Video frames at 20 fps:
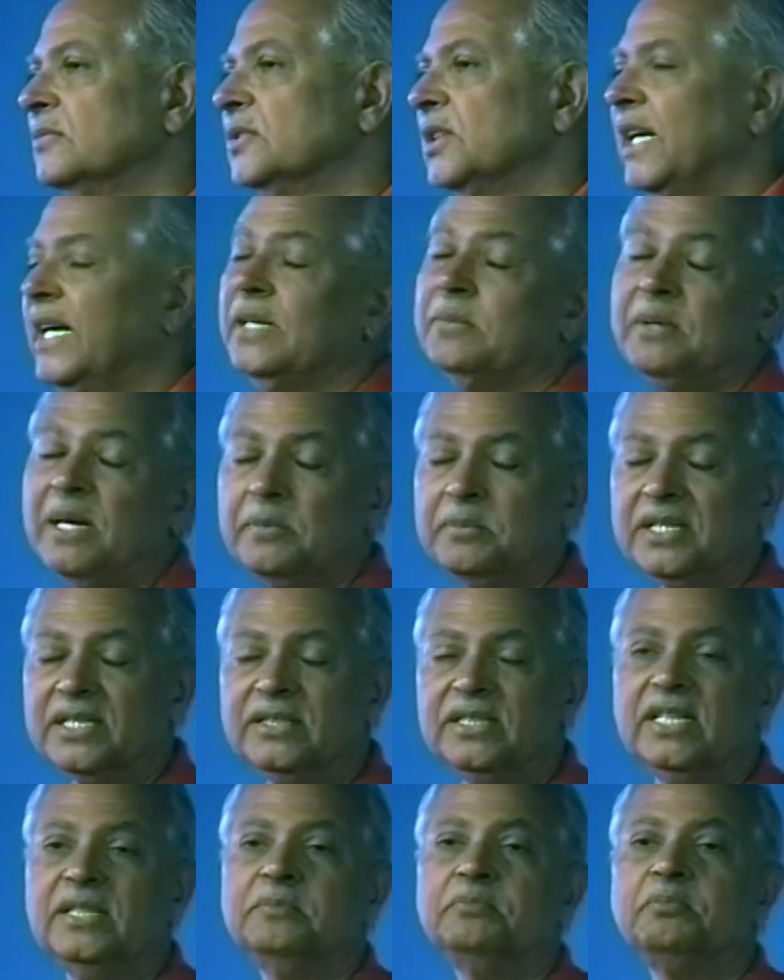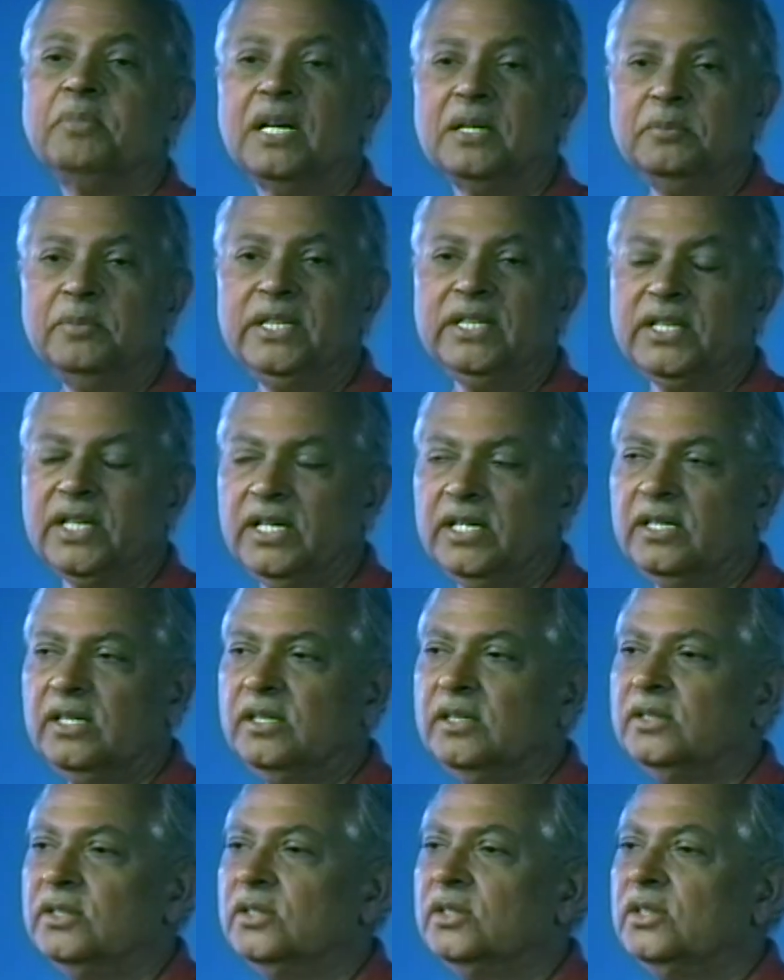And Baba then permitted.
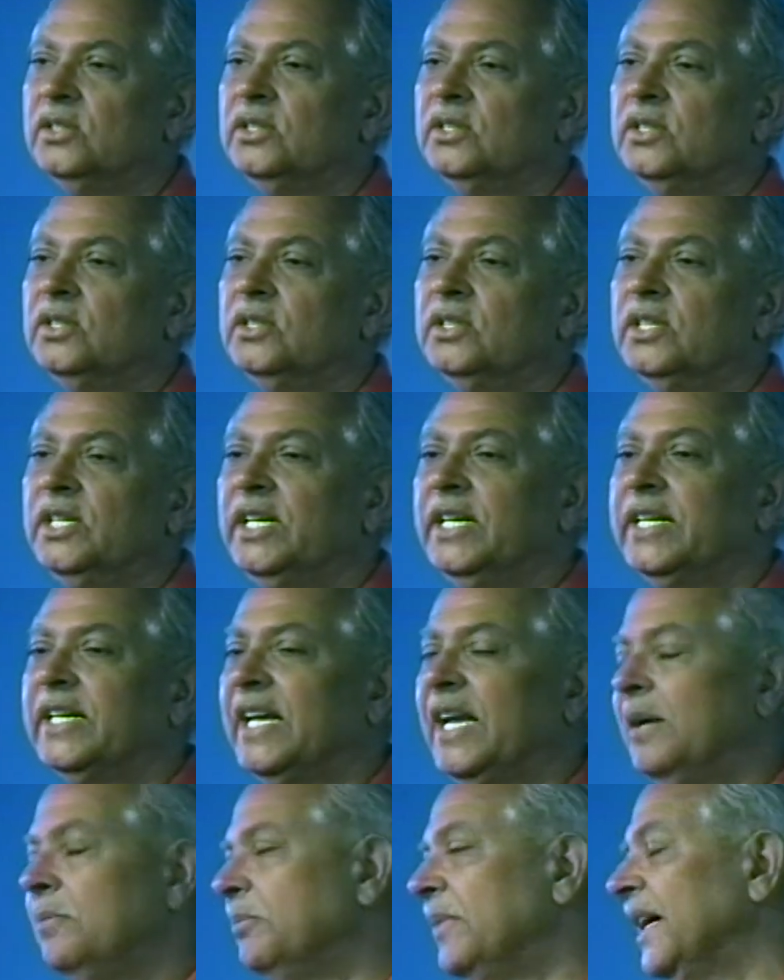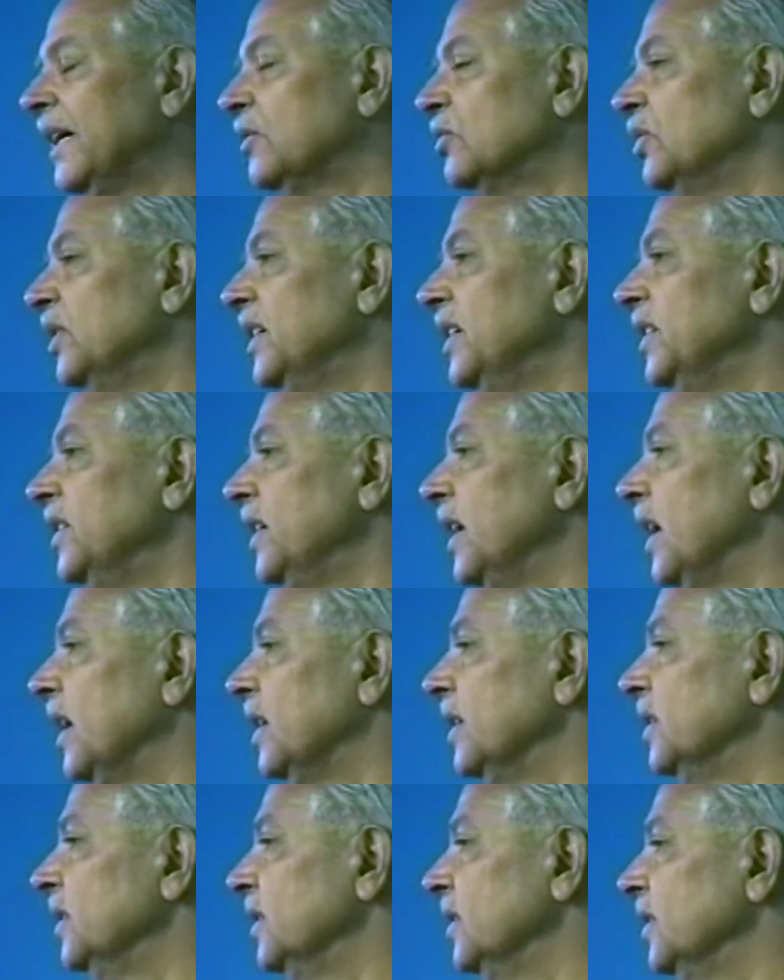He came back to
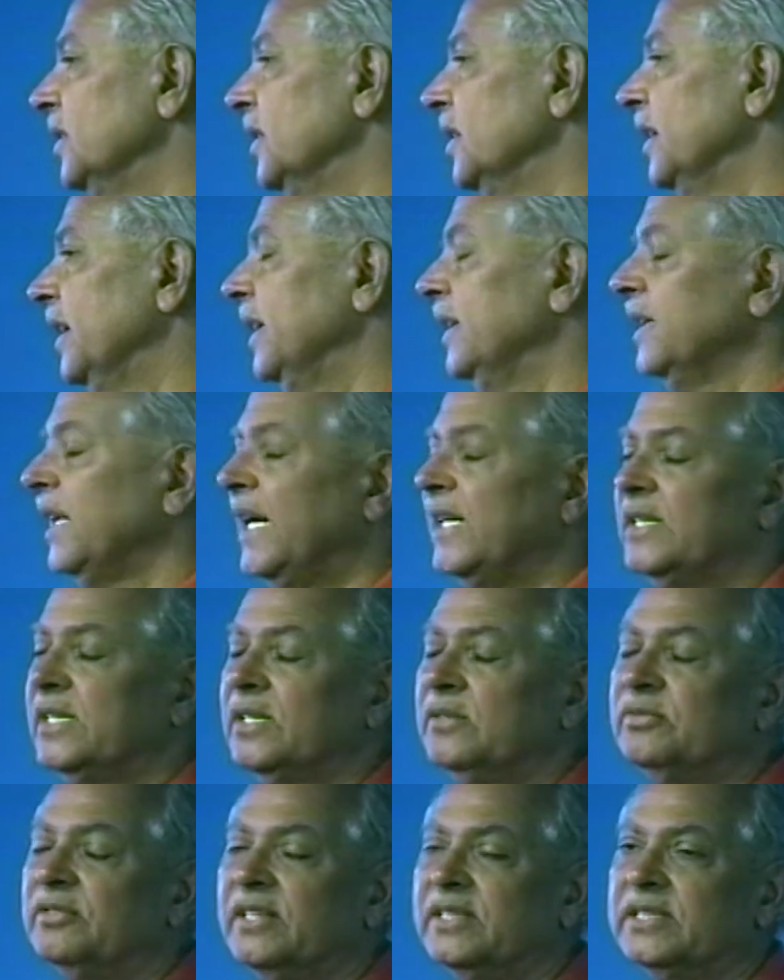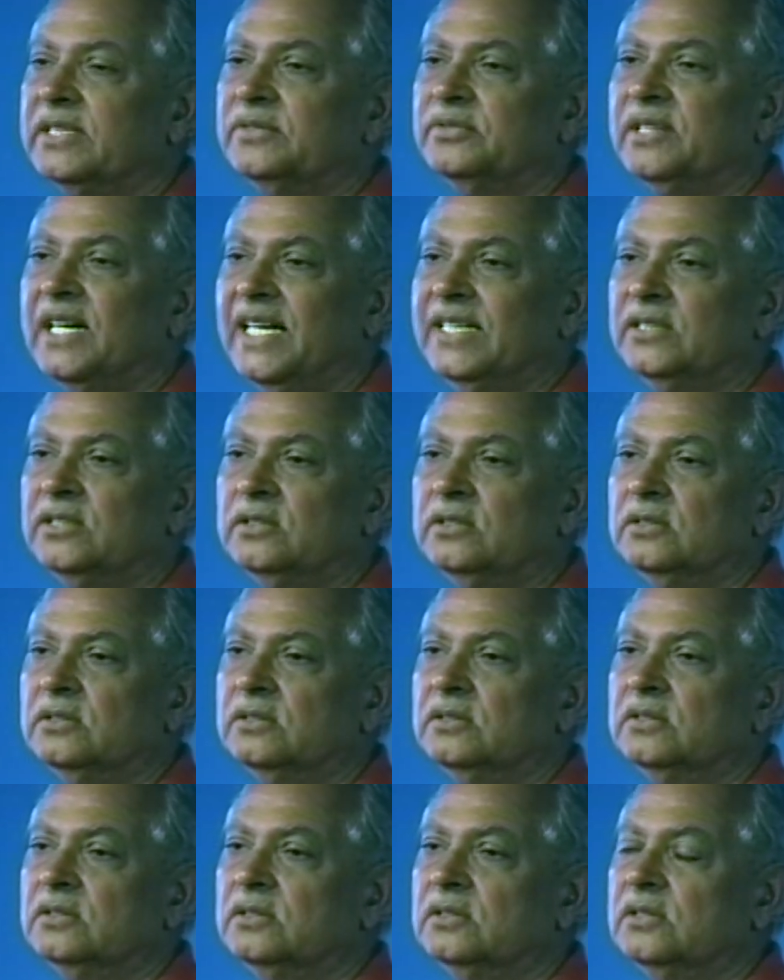India in nineteen forty-five,
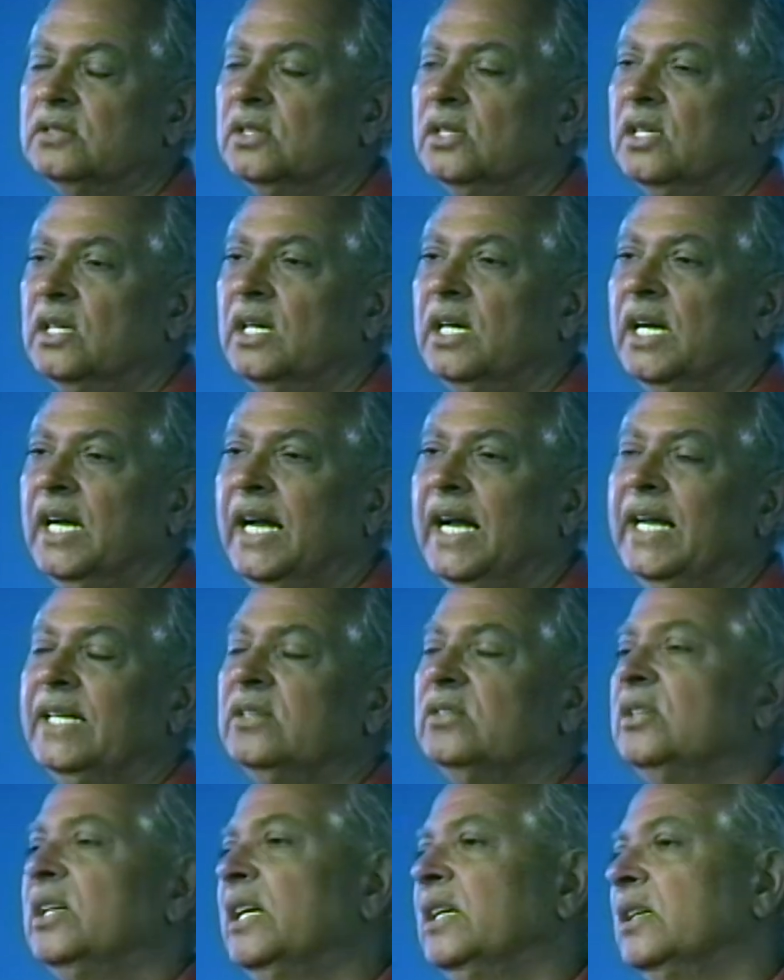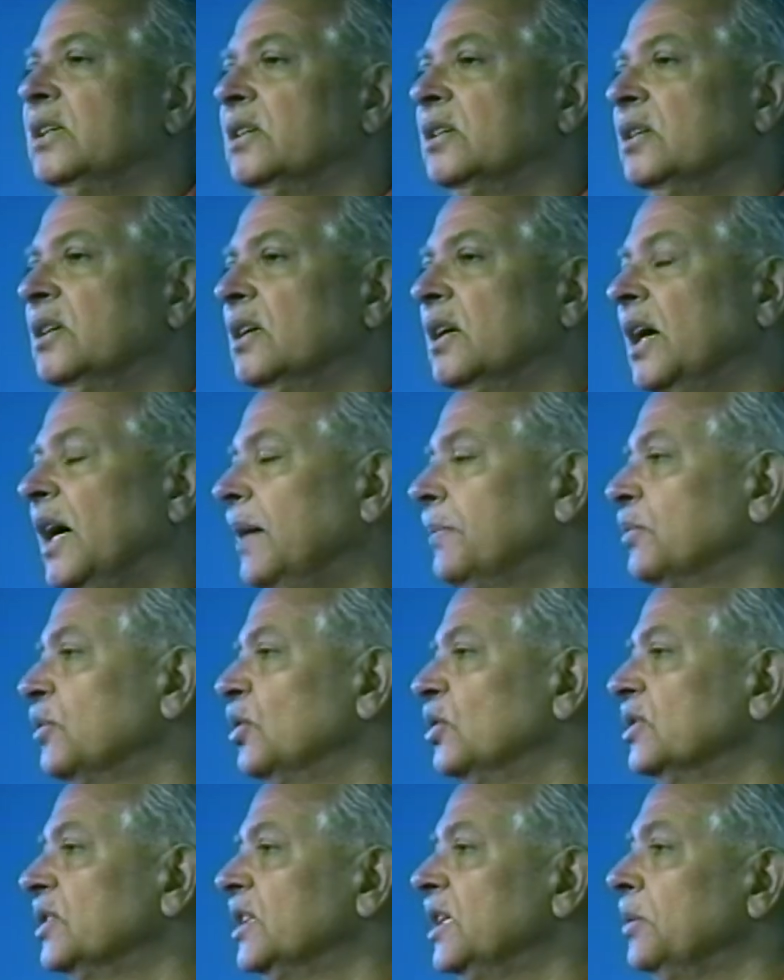and then of
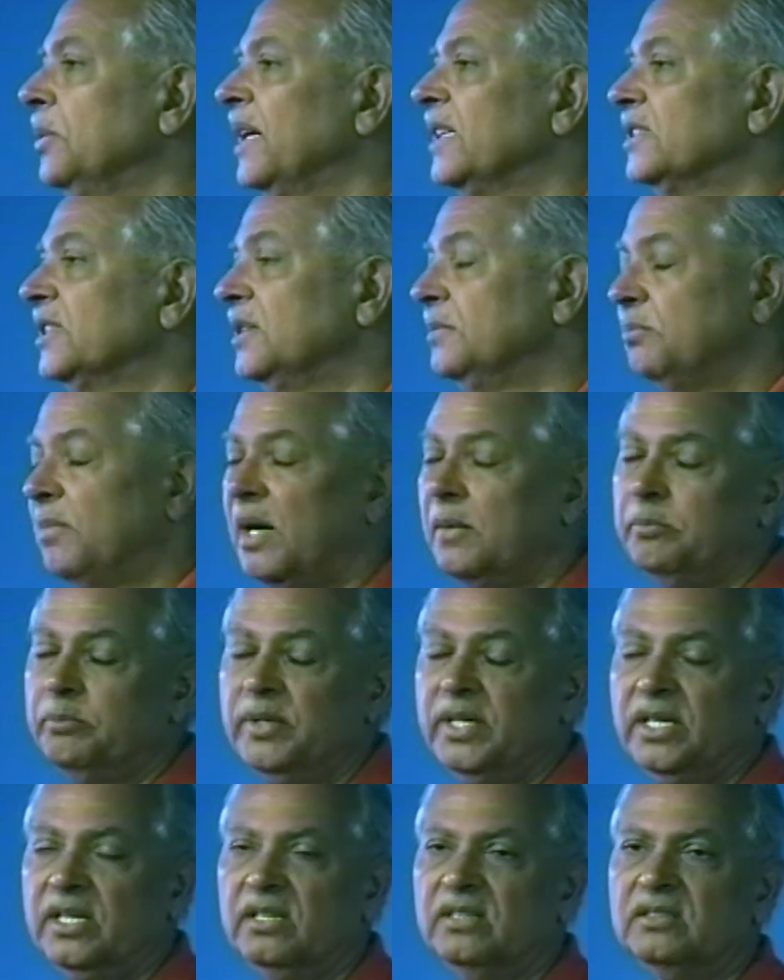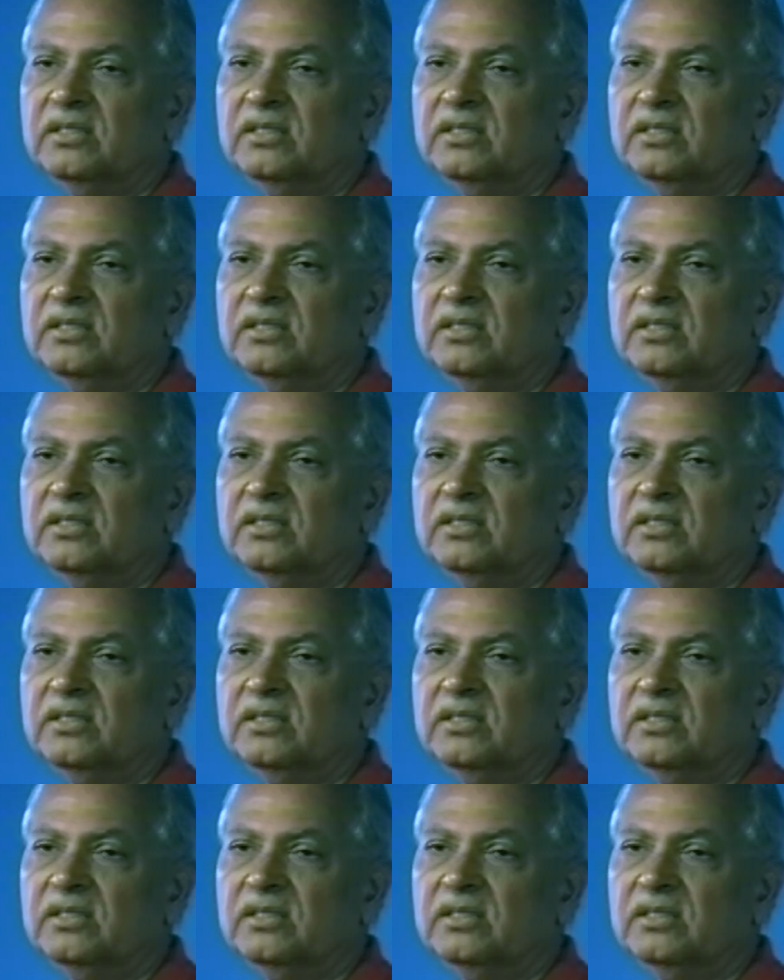course he was in Bombay.